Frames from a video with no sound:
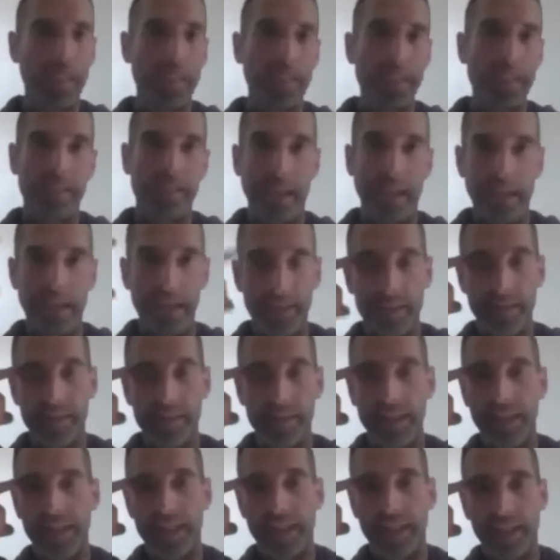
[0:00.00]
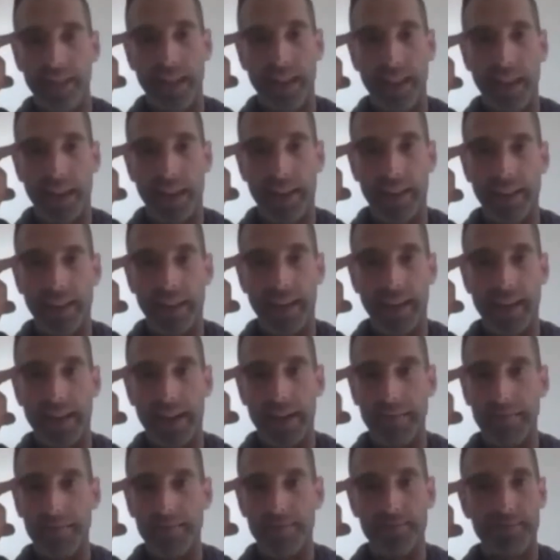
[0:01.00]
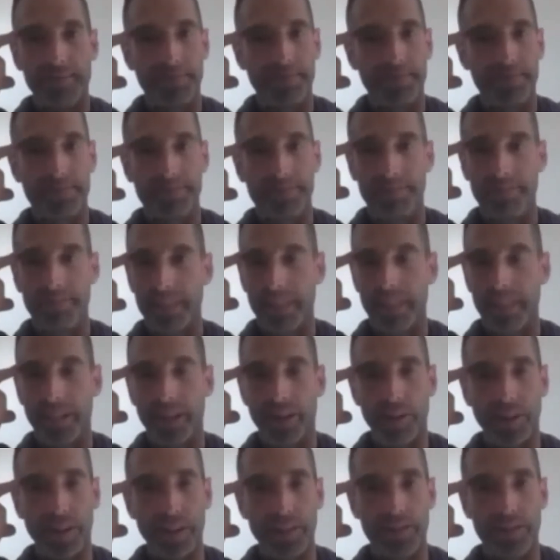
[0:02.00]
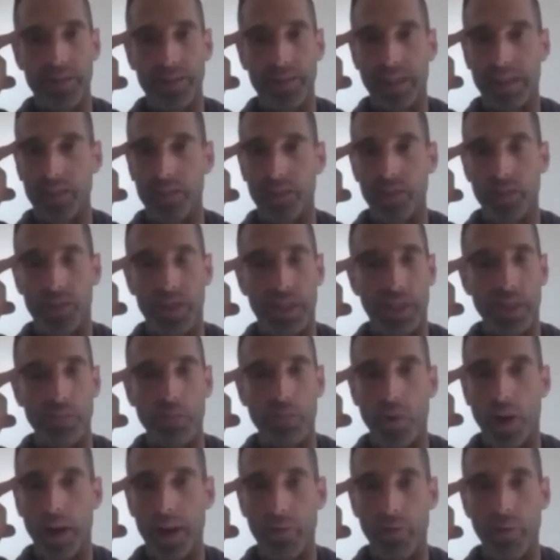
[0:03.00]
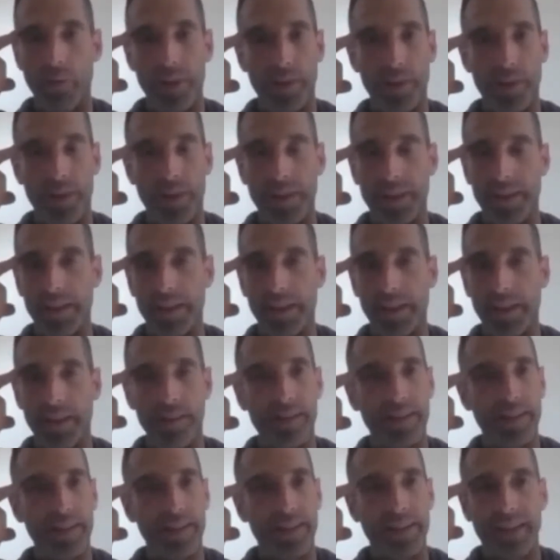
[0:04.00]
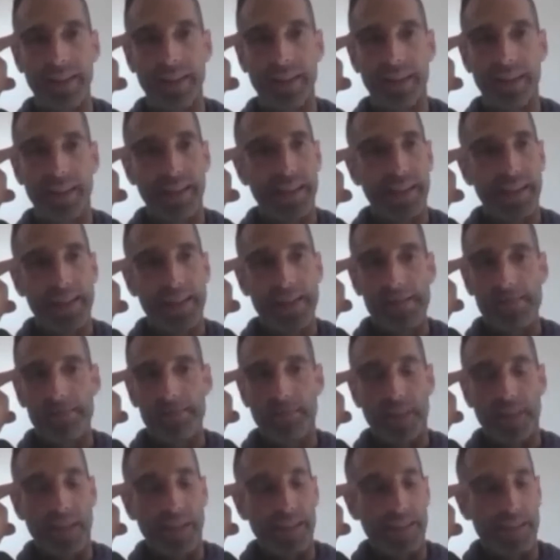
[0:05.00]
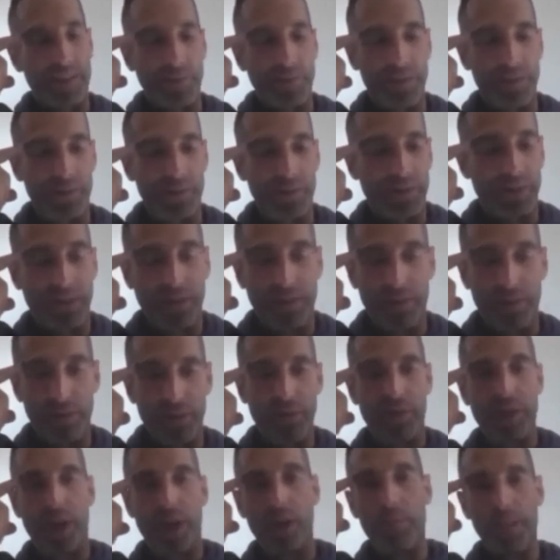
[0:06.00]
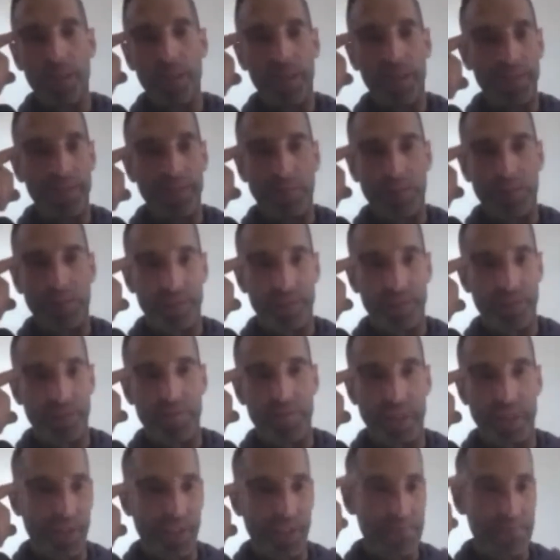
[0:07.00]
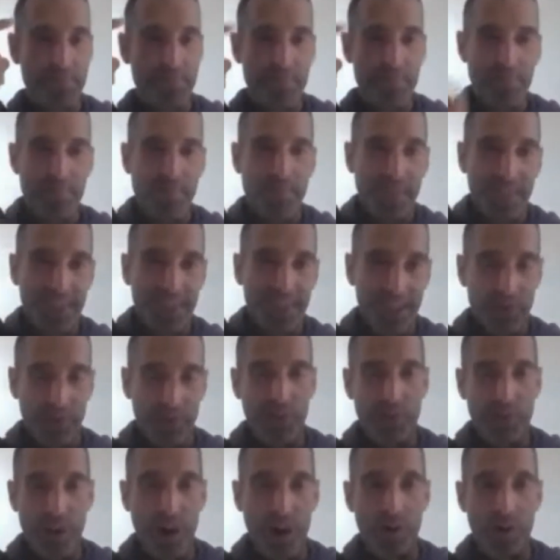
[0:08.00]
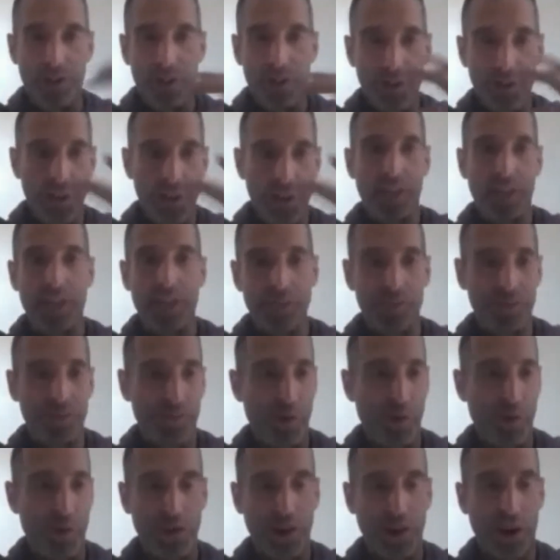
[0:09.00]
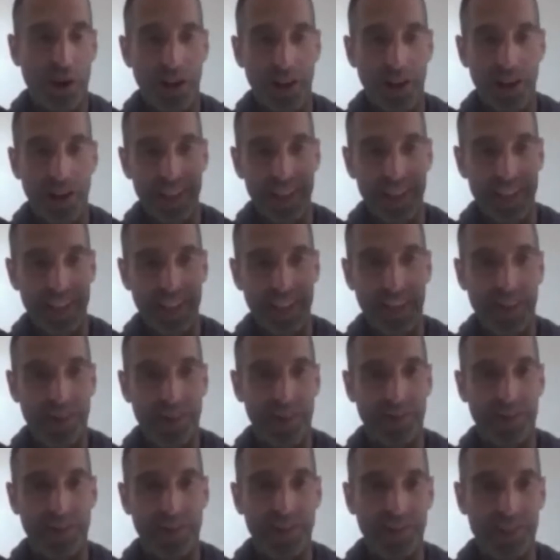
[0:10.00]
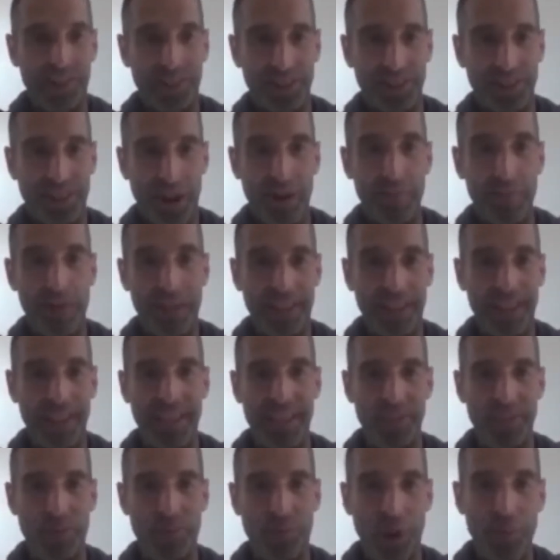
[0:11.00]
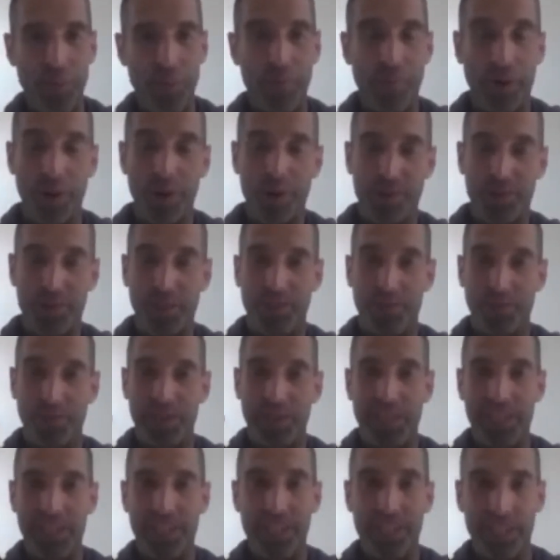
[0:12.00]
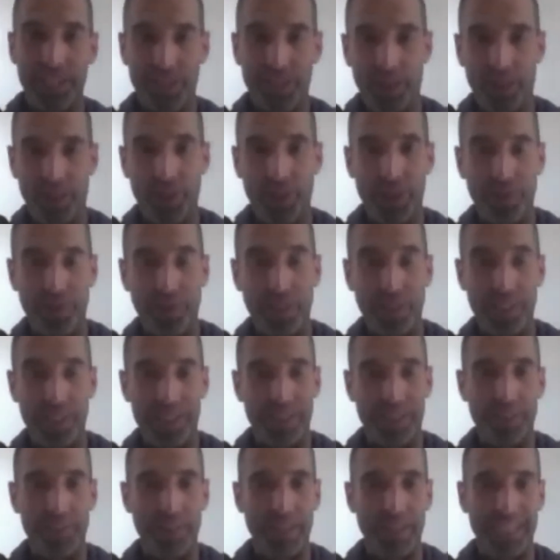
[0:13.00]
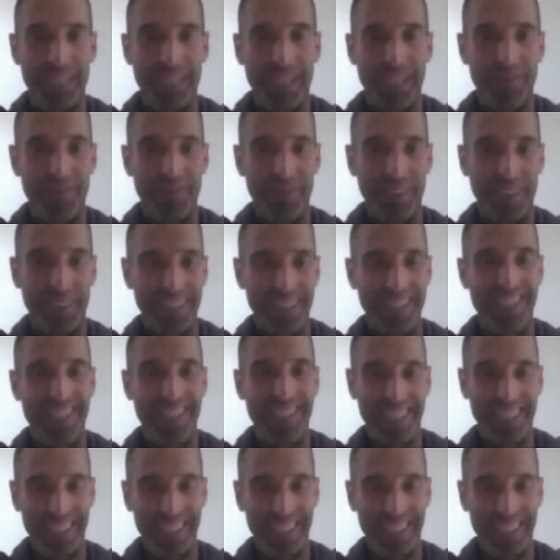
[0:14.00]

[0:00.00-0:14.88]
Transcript: of these things? And then, let's just keep running with it. I say, when you come in to me, we always do an initial phone call. You're coming in as one person. We need to turn you into somebody different.